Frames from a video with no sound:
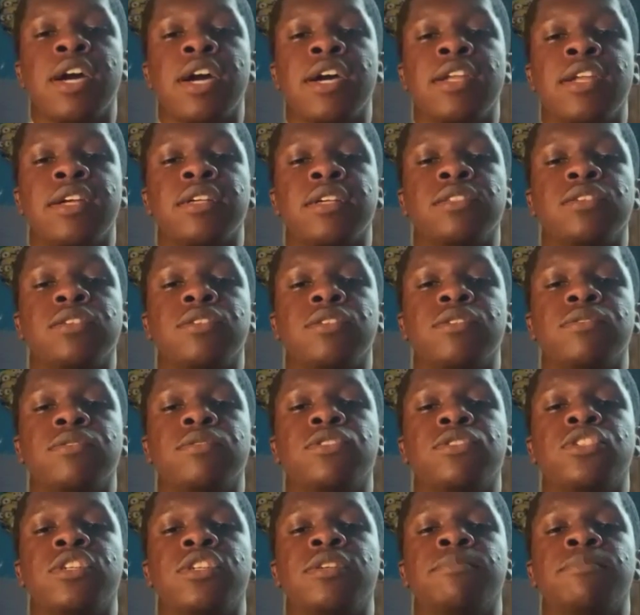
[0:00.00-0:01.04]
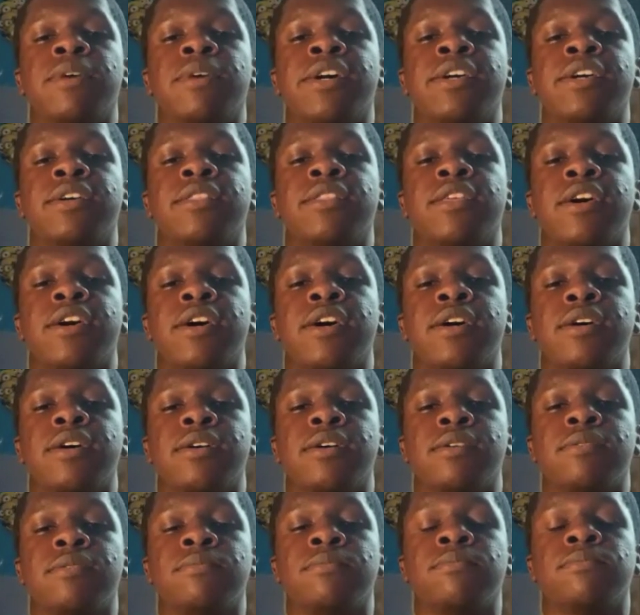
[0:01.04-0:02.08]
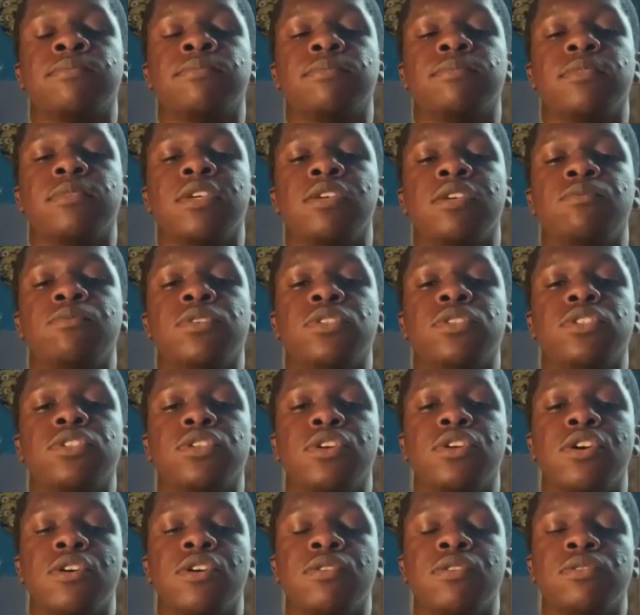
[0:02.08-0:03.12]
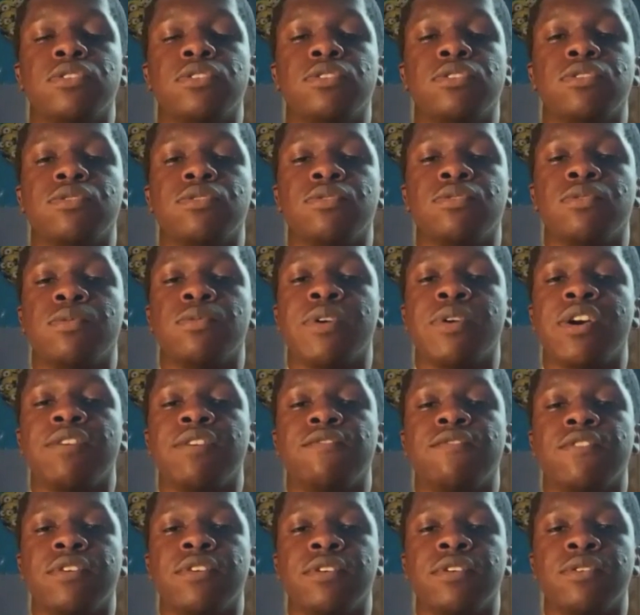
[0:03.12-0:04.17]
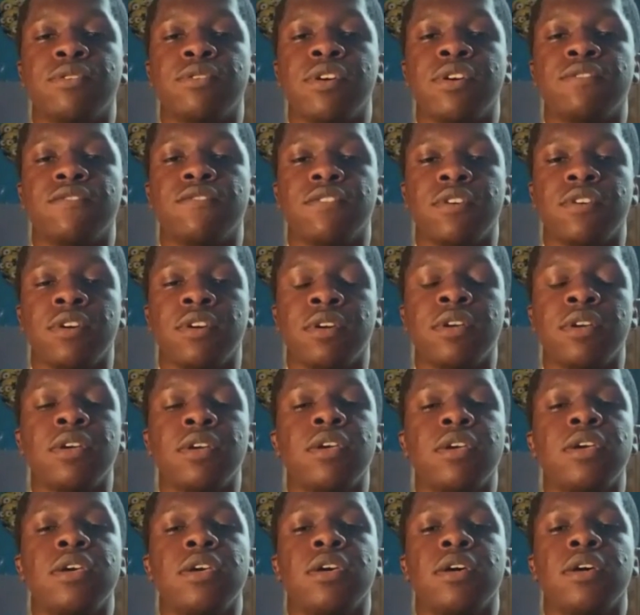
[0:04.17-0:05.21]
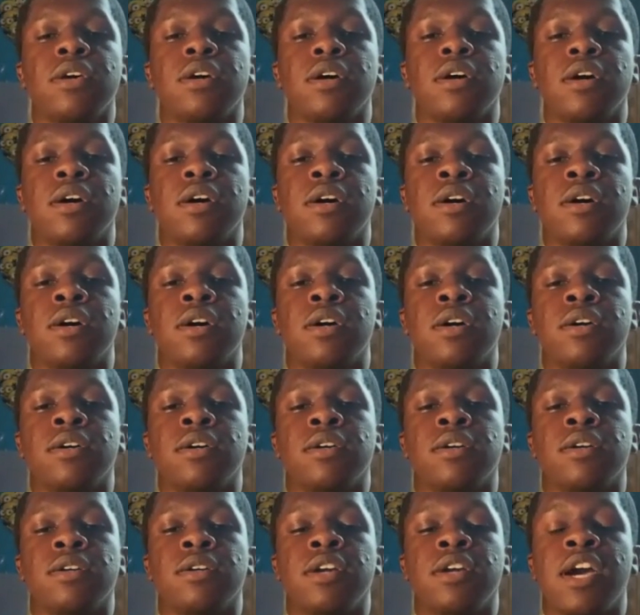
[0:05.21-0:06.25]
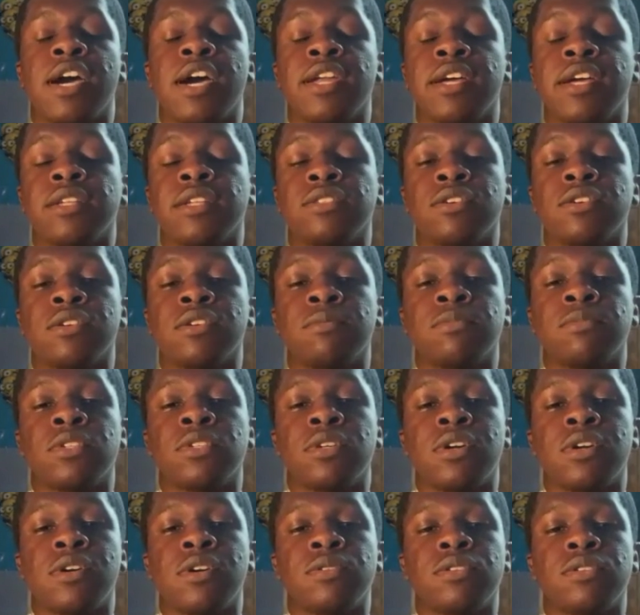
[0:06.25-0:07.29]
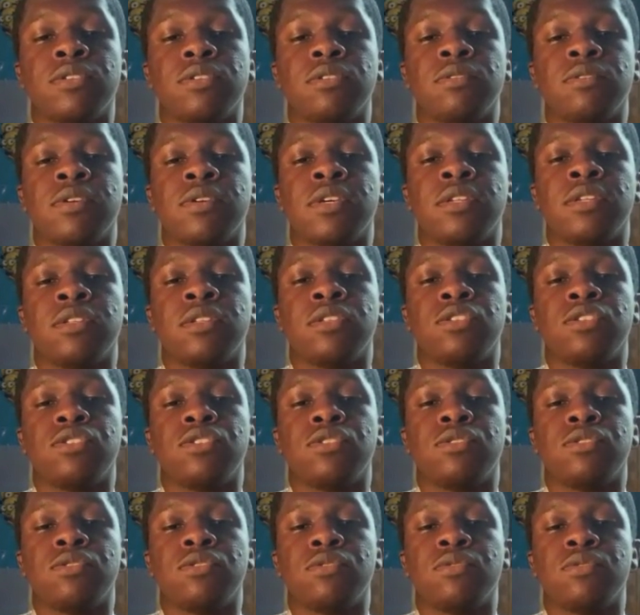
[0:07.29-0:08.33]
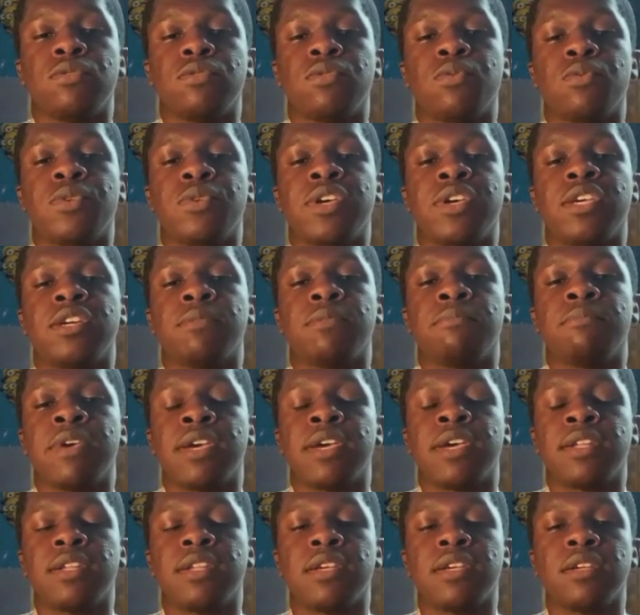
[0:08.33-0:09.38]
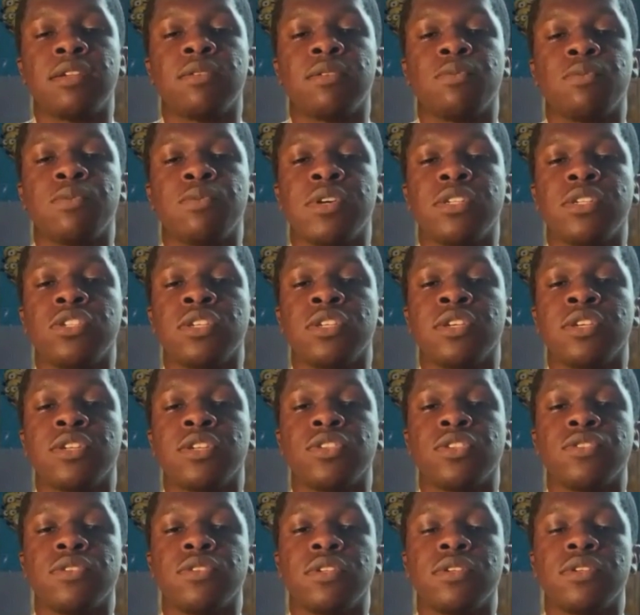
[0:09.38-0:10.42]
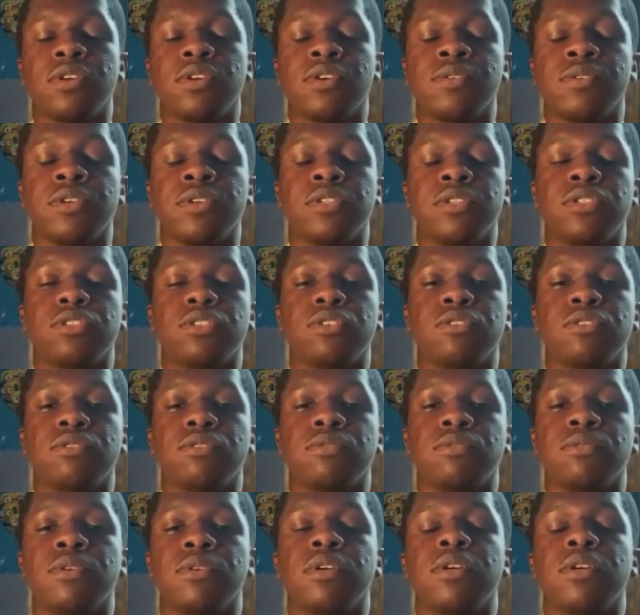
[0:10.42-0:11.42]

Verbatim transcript: had told Jeremiah that um, he was to go to wherever and whoever uh, God had told him to go to and do what he commanded, which included going to